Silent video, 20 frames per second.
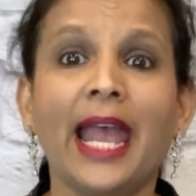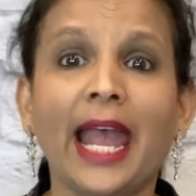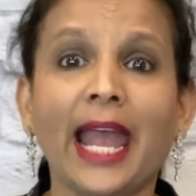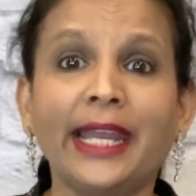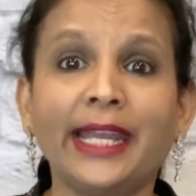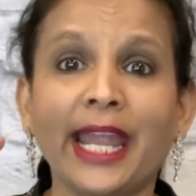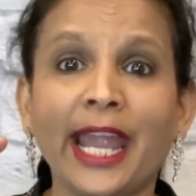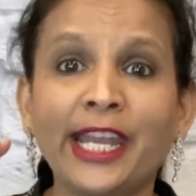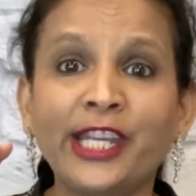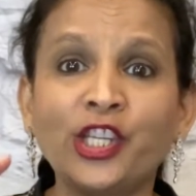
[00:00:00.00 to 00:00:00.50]

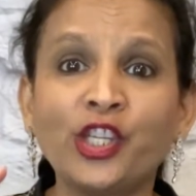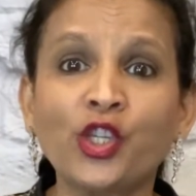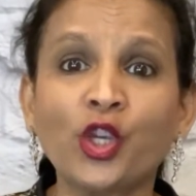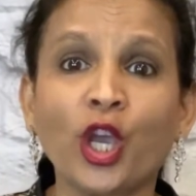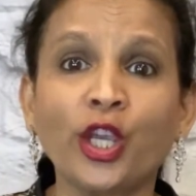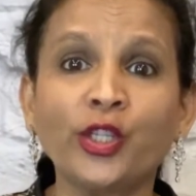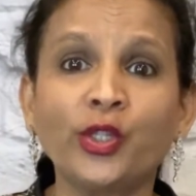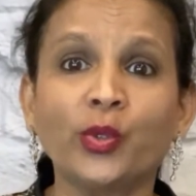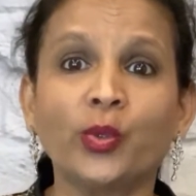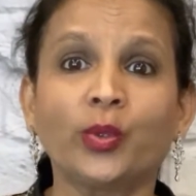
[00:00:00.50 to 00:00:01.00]
and
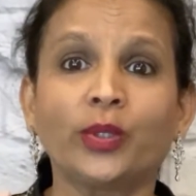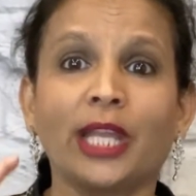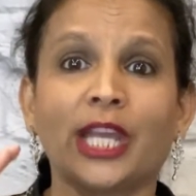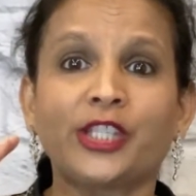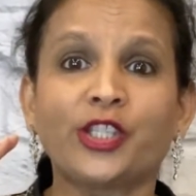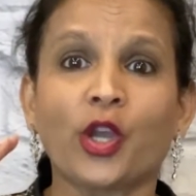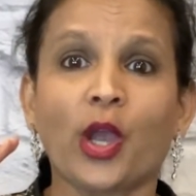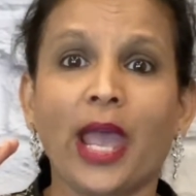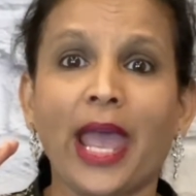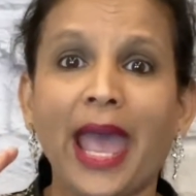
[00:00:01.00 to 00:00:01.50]
ensure you
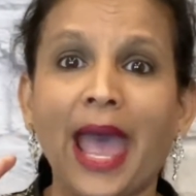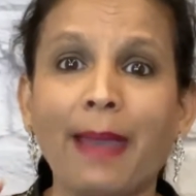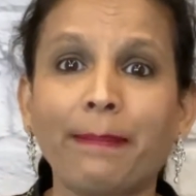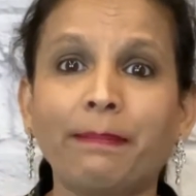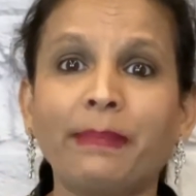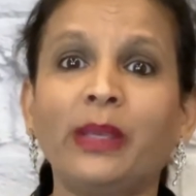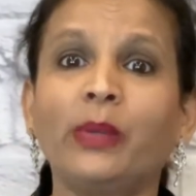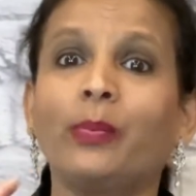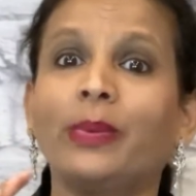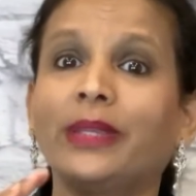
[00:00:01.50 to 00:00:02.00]
that you're
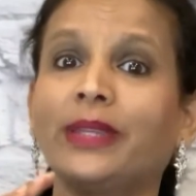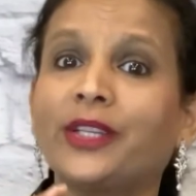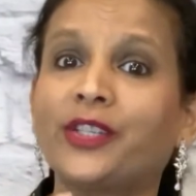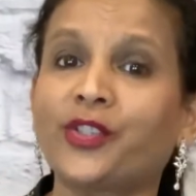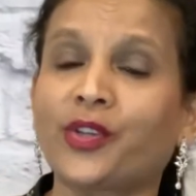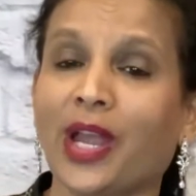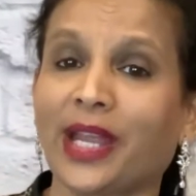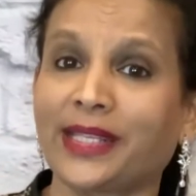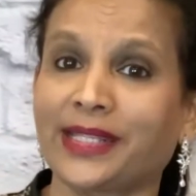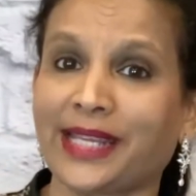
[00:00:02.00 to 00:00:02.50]
happy with the
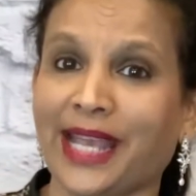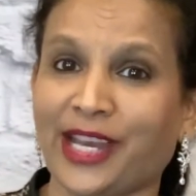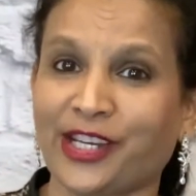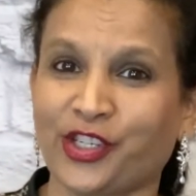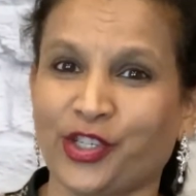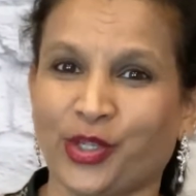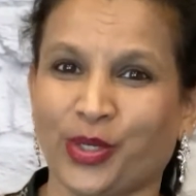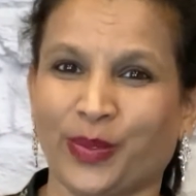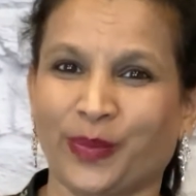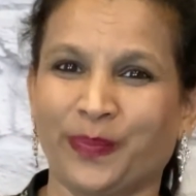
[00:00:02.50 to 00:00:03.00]

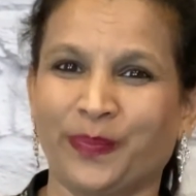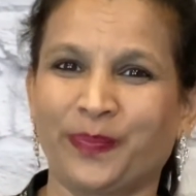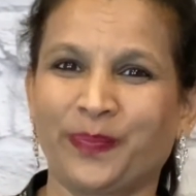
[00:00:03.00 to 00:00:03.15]
transaction.